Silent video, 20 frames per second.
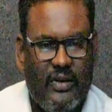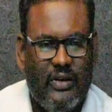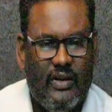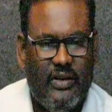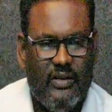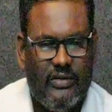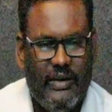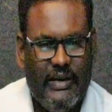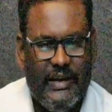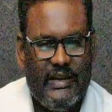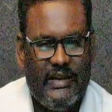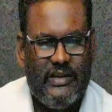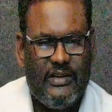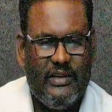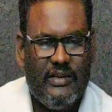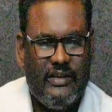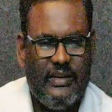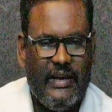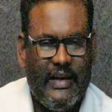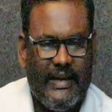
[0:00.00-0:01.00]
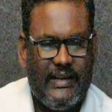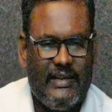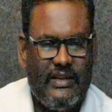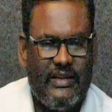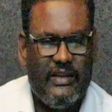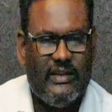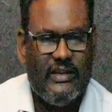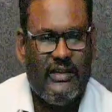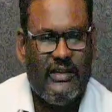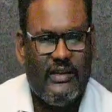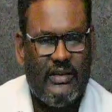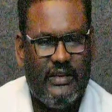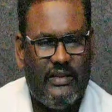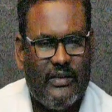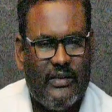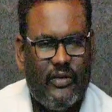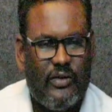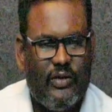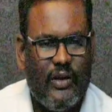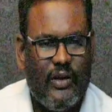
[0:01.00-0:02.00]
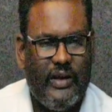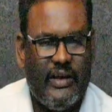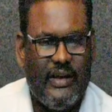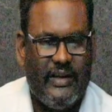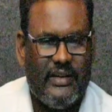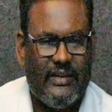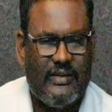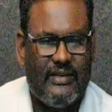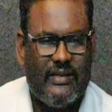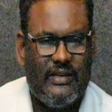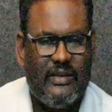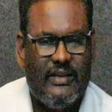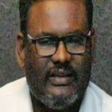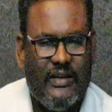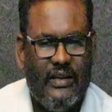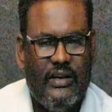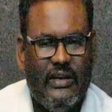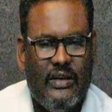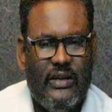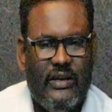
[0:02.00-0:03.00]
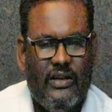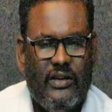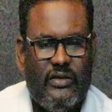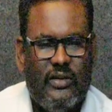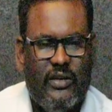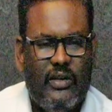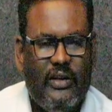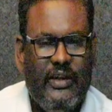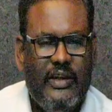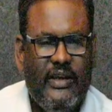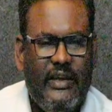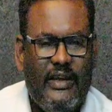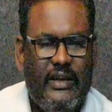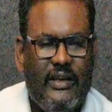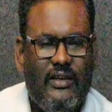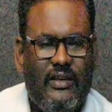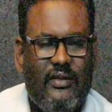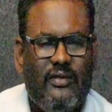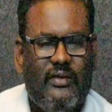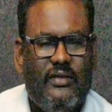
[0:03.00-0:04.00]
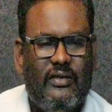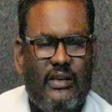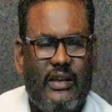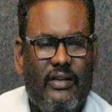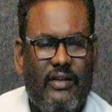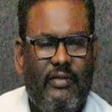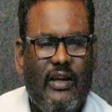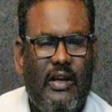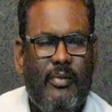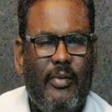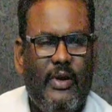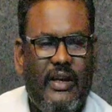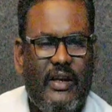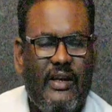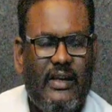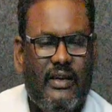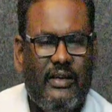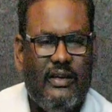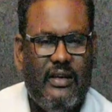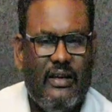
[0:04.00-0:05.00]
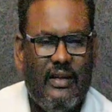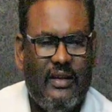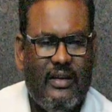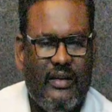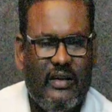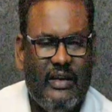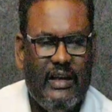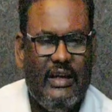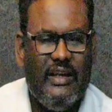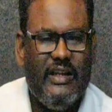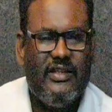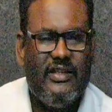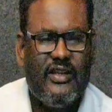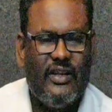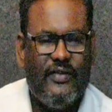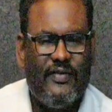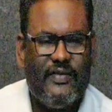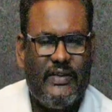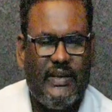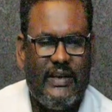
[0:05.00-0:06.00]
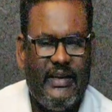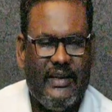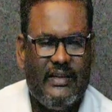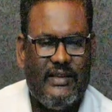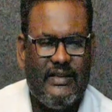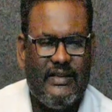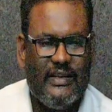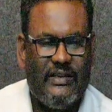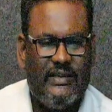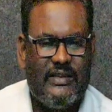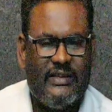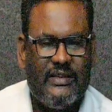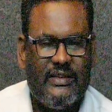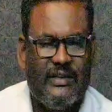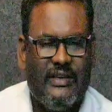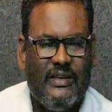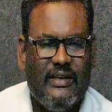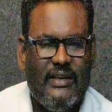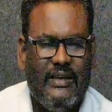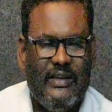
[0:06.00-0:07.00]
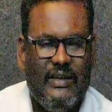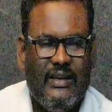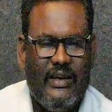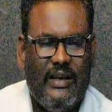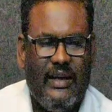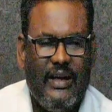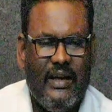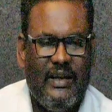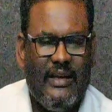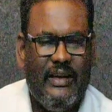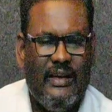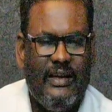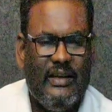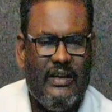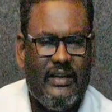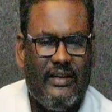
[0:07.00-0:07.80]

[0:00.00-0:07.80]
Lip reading: So next, text coherence. So here there will be a list of sentences, and